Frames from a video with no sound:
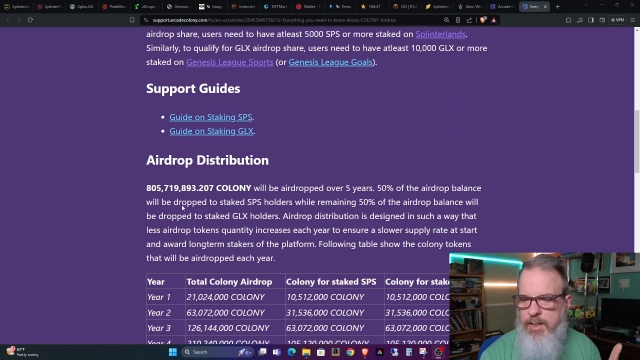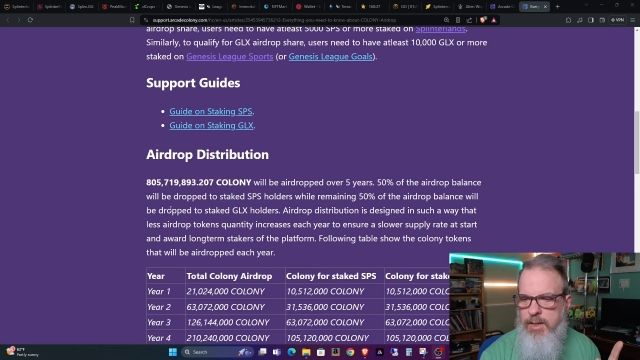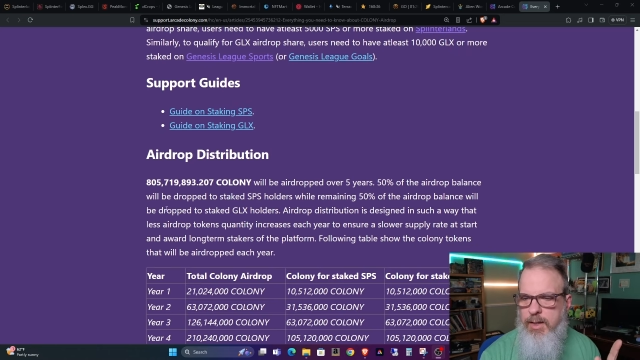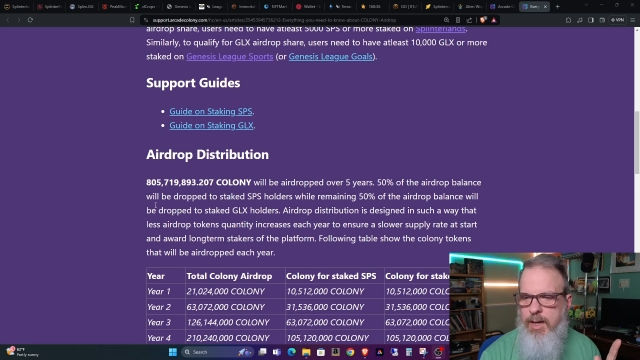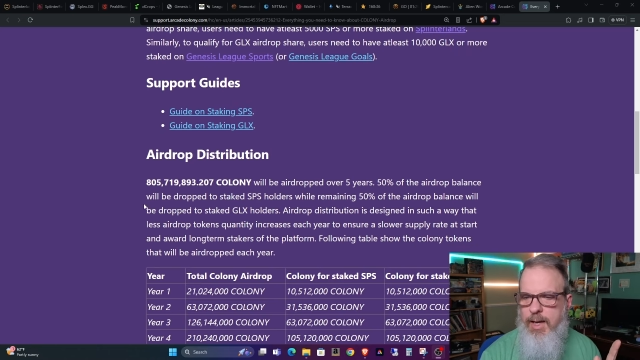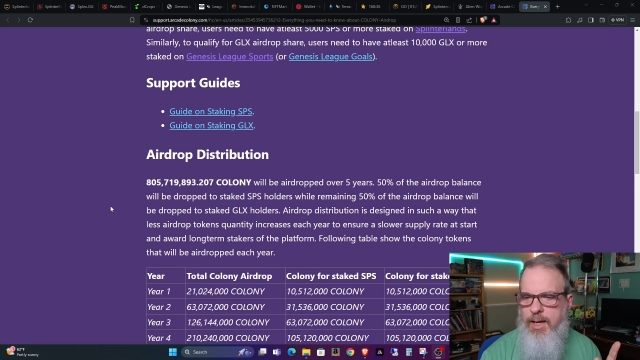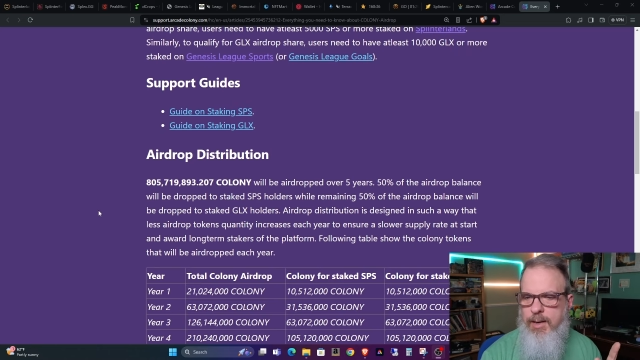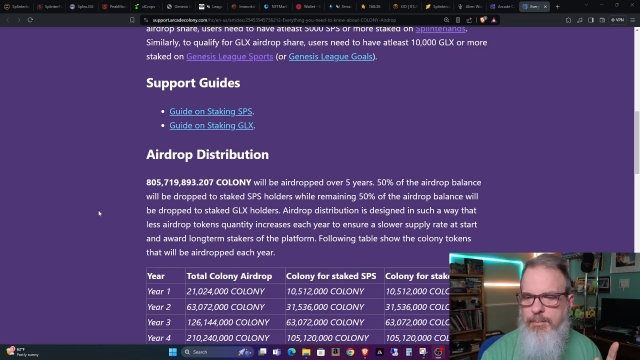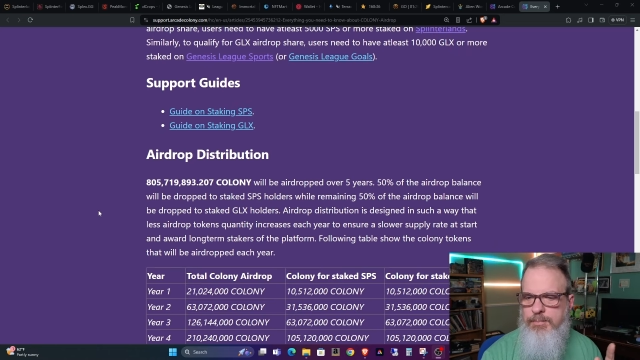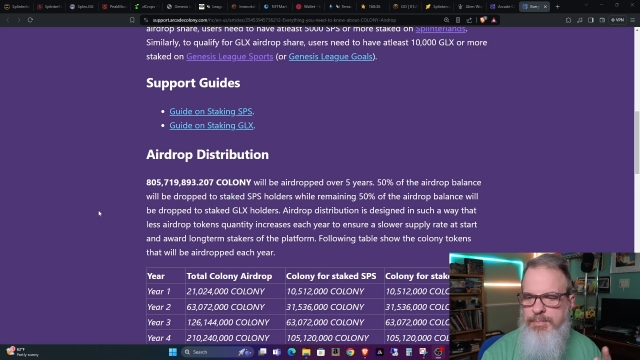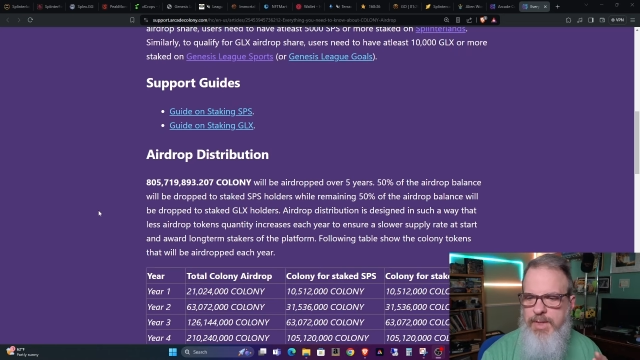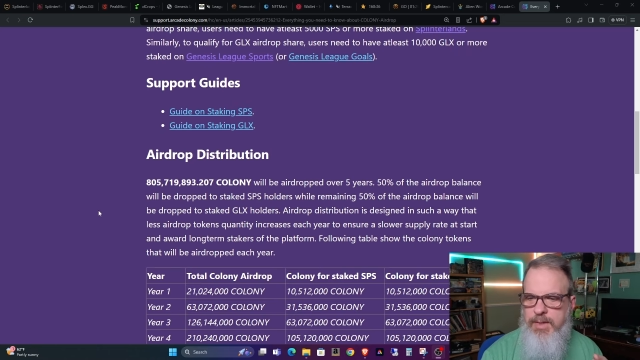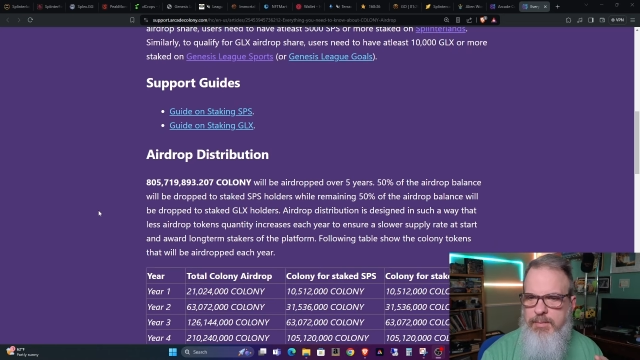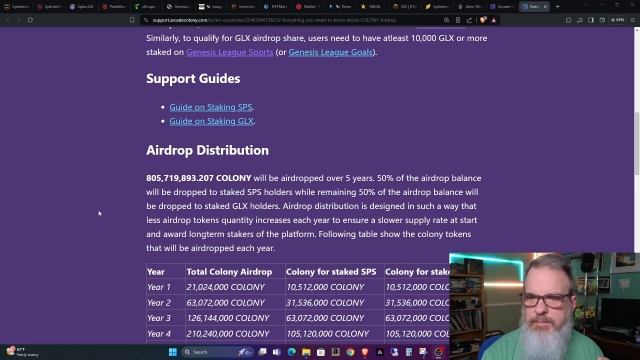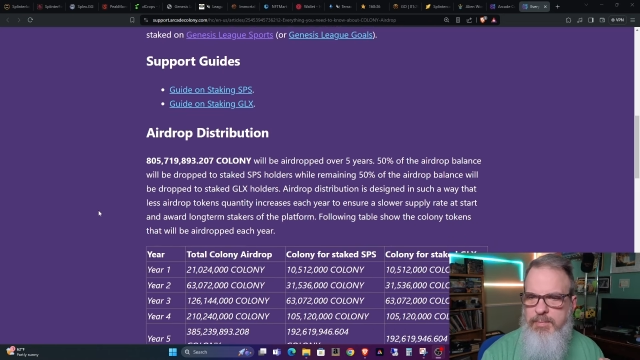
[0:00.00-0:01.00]
Um,
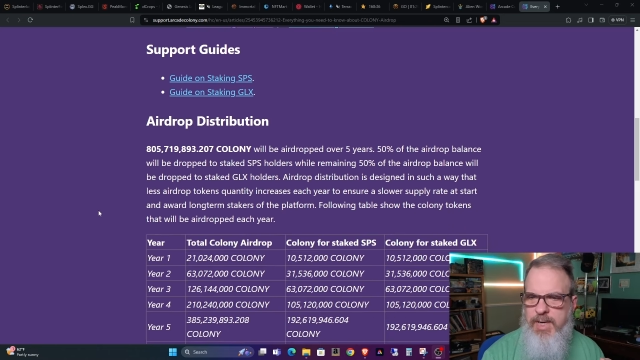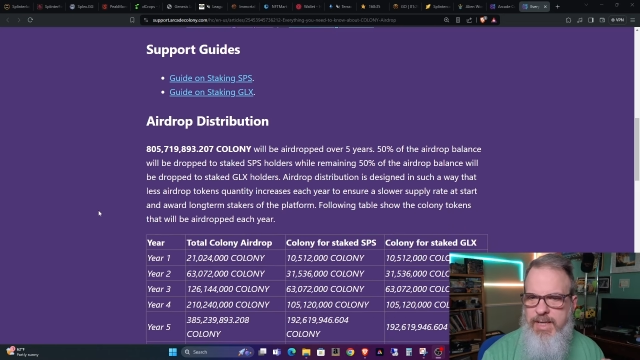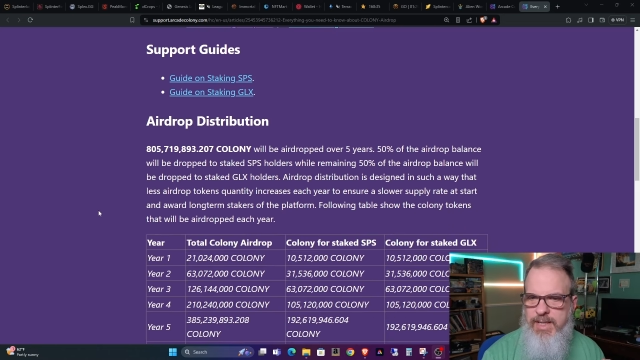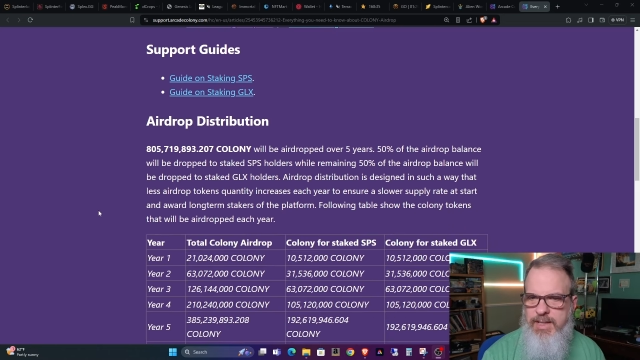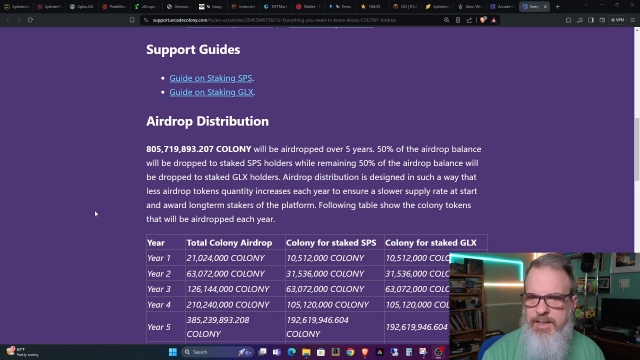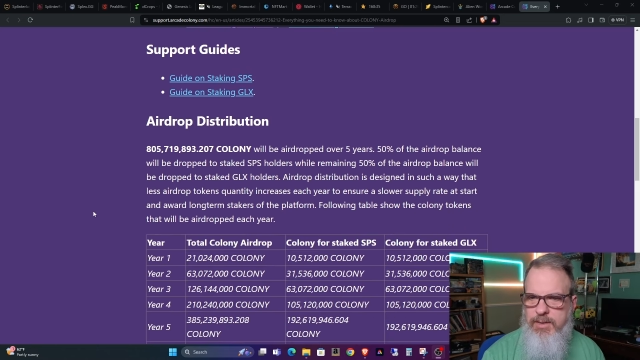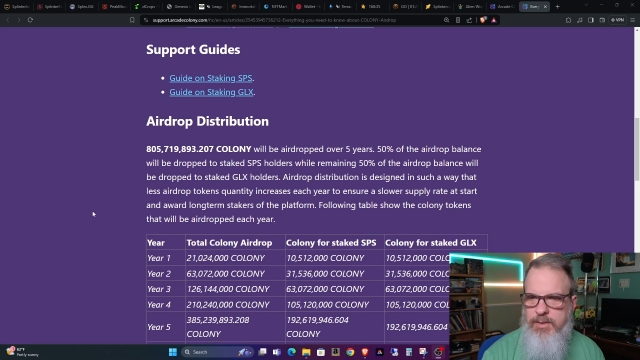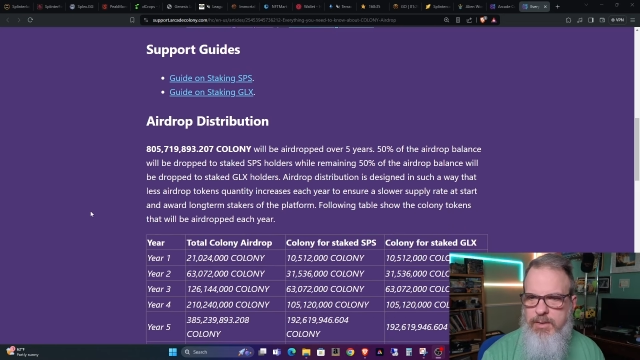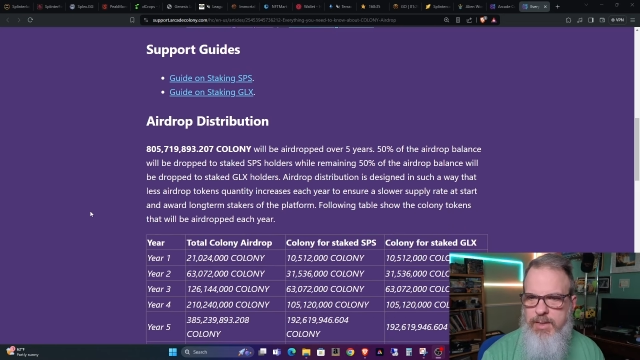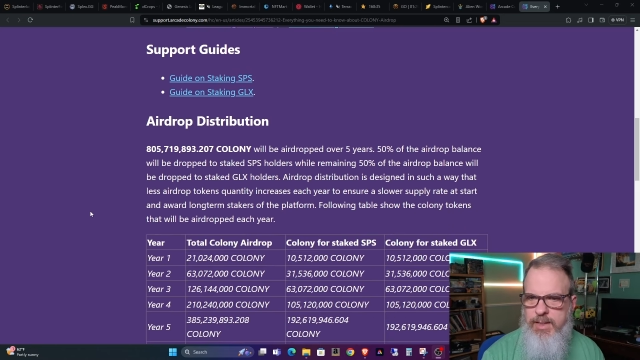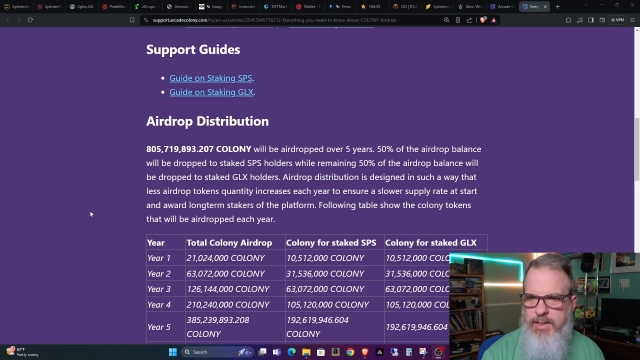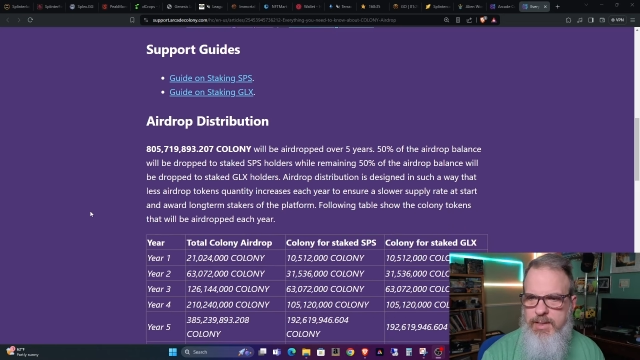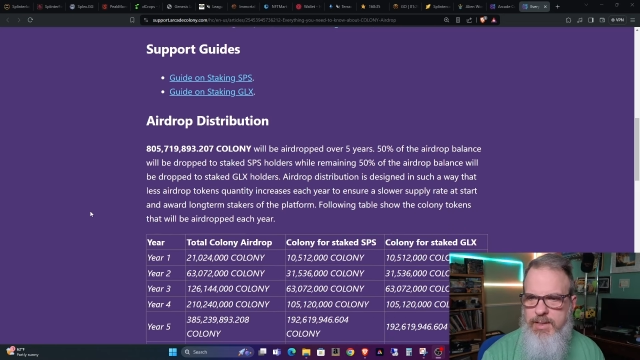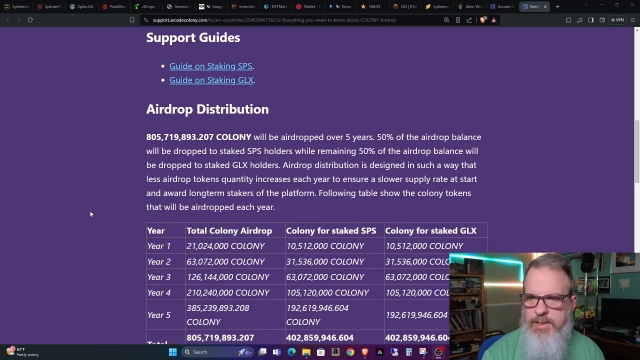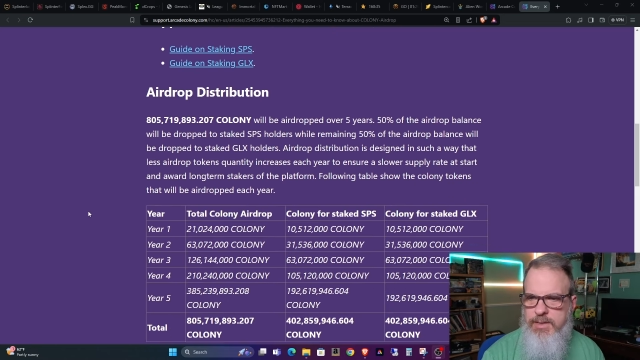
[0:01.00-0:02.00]
but here
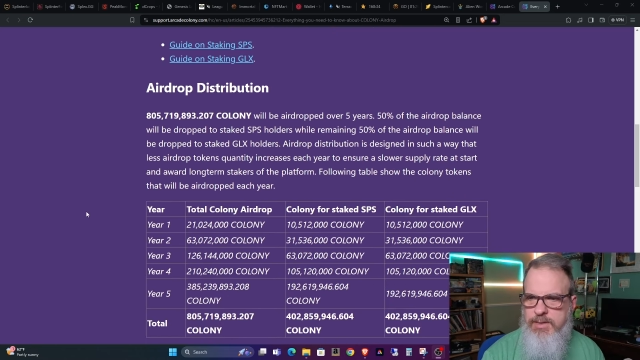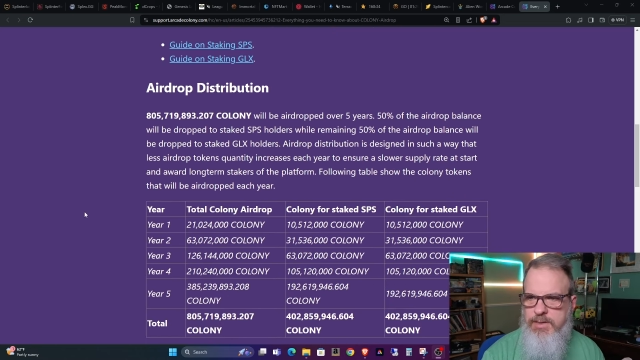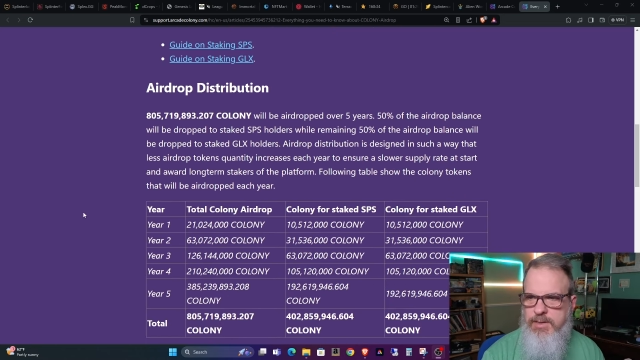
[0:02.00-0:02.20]
is